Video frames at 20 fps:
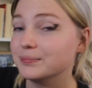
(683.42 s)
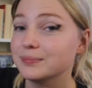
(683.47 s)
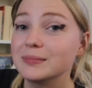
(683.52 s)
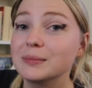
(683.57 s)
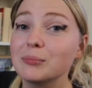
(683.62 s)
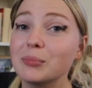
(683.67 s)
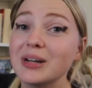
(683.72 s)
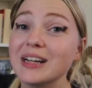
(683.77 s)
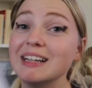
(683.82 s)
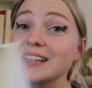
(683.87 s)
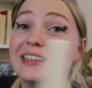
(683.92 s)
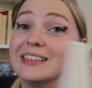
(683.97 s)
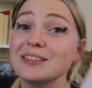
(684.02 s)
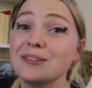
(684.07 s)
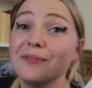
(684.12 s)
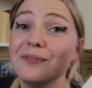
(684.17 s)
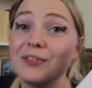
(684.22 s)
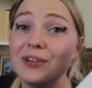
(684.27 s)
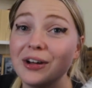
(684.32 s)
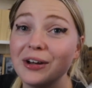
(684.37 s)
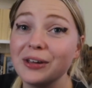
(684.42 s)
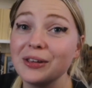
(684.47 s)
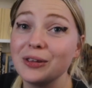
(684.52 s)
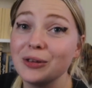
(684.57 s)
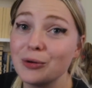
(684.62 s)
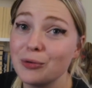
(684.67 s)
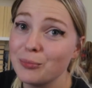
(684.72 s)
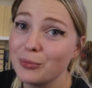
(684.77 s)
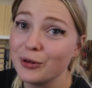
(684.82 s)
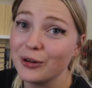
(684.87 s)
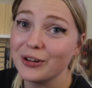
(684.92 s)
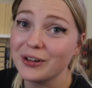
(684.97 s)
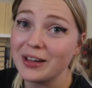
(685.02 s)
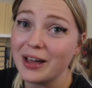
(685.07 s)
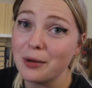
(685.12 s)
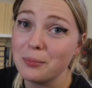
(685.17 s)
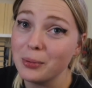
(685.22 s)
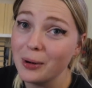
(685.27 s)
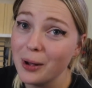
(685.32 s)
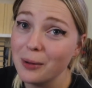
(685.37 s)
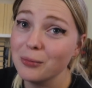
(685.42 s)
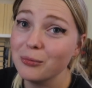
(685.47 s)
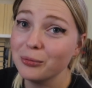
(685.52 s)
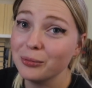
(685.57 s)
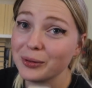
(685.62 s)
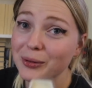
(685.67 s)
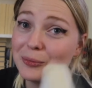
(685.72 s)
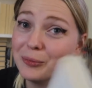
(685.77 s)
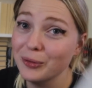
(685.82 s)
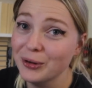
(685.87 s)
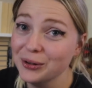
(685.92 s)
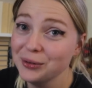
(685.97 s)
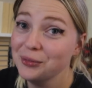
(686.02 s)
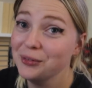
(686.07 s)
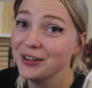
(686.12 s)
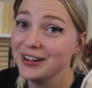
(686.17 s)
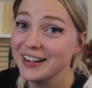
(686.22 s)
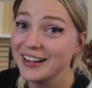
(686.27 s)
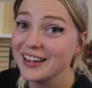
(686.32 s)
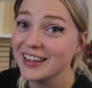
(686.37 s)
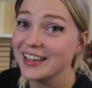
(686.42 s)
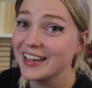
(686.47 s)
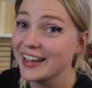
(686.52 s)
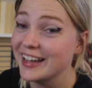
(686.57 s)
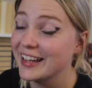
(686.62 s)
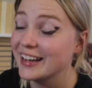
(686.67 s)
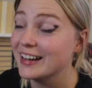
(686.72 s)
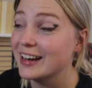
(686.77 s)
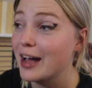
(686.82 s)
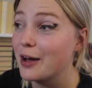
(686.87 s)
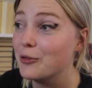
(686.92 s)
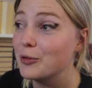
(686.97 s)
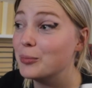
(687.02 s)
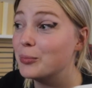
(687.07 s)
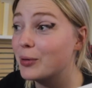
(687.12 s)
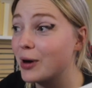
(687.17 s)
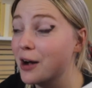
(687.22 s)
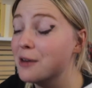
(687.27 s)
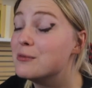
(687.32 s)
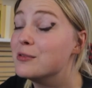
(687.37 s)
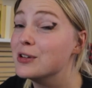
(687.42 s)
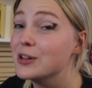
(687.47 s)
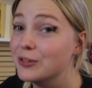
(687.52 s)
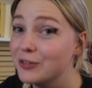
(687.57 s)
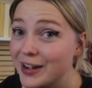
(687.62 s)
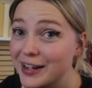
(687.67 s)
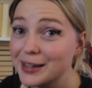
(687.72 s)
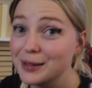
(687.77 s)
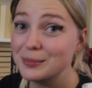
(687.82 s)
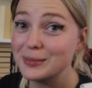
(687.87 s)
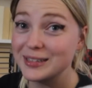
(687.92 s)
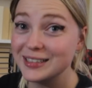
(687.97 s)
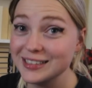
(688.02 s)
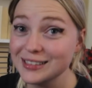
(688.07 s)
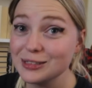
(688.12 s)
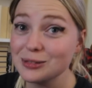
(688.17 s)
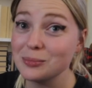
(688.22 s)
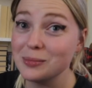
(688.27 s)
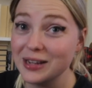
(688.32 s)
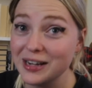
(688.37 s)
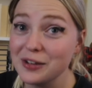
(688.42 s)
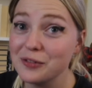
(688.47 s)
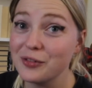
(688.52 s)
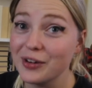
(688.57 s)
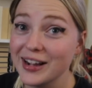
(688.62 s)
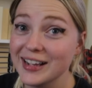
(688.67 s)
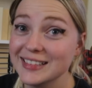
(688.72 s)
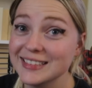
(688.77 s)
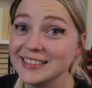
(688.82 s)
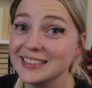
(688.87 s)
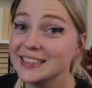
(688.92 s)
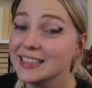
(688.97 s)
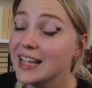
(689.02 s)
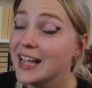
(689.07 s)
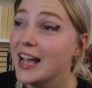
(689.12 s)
But it is a very cute book. I probably would read it again. I would probably recommend it to many friends.